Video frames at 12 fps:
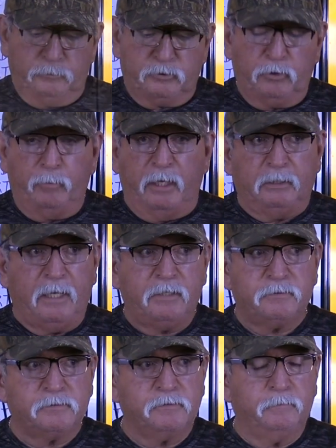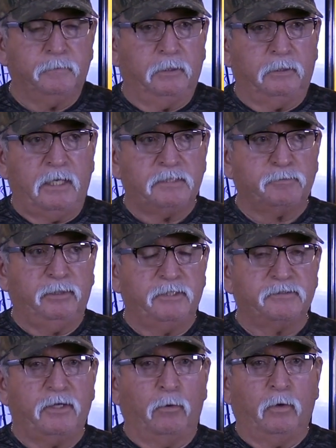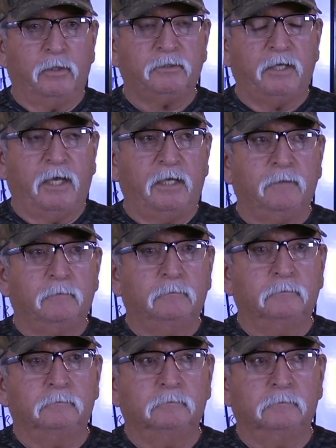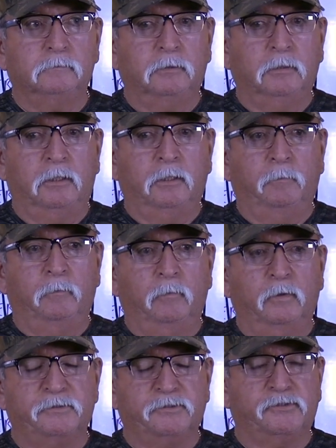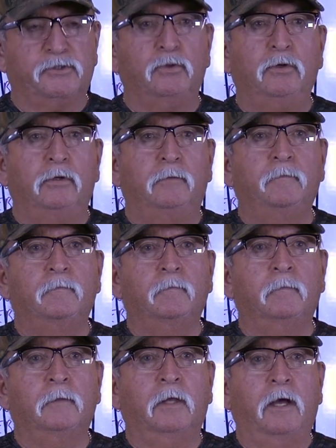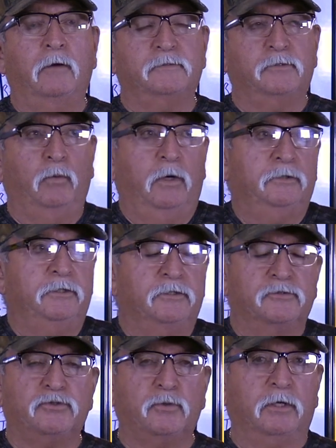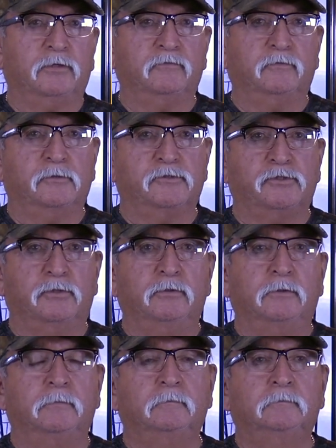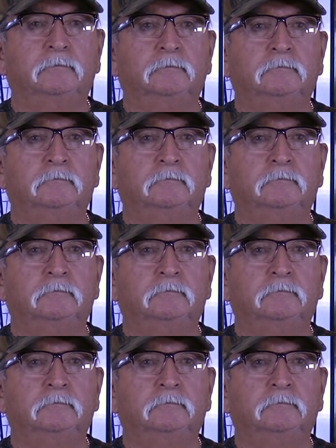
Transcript: So the last place I worked at was a school. I was a welding instructor for a school,